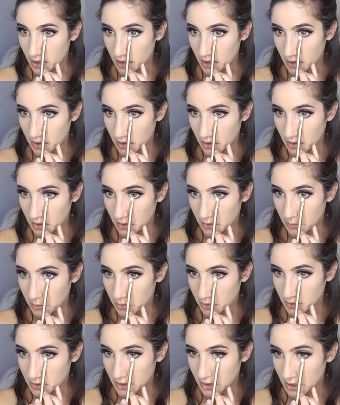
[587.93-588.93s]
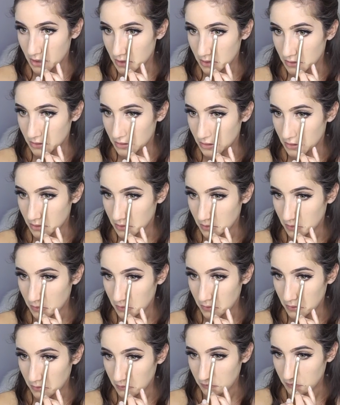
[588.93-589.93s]
And put that in the inner
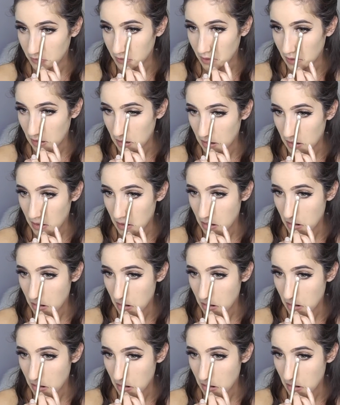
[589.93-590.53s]
corner of your eye.